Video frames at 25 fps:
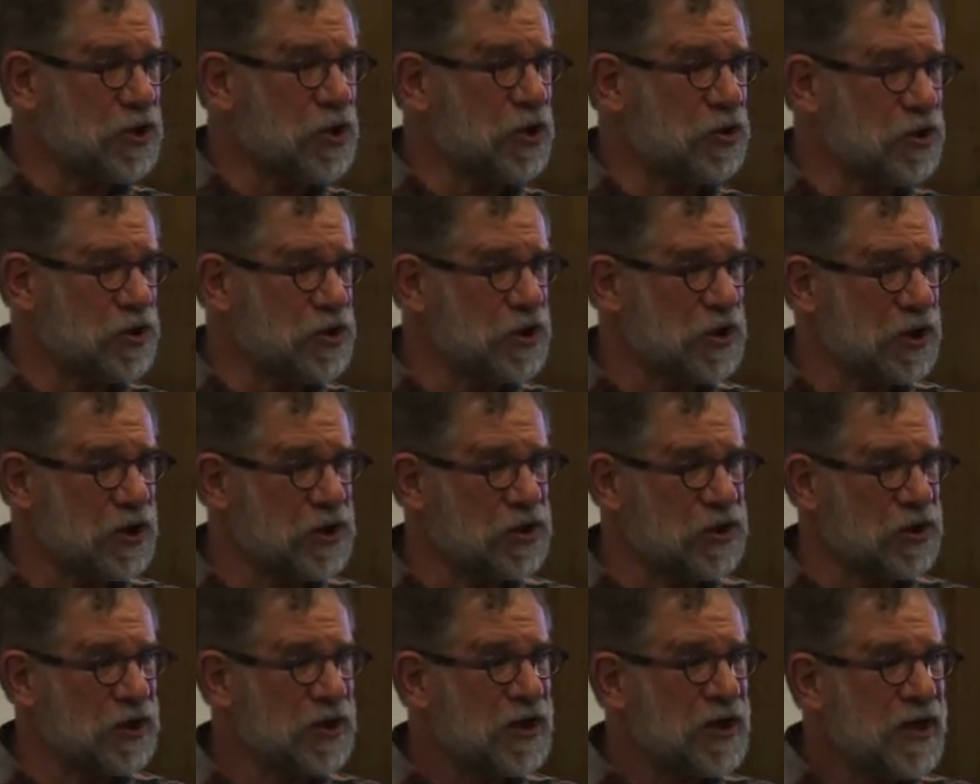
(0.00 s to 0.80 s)

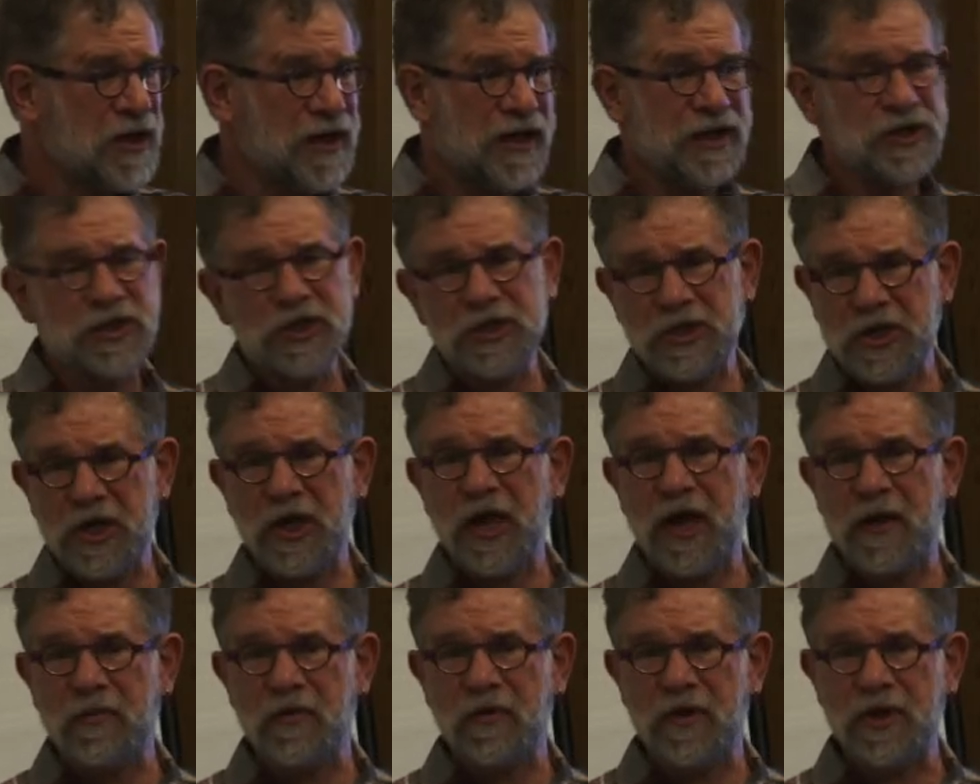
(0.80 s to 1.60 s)
negotiation. That's just
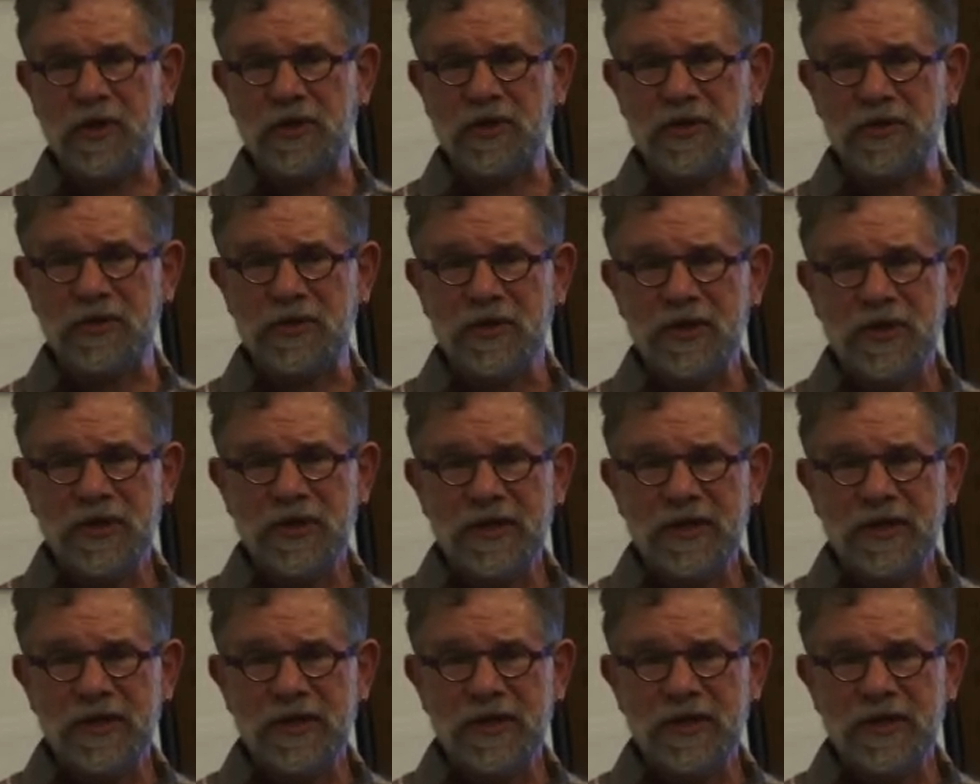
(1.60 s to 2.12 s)
collaboration.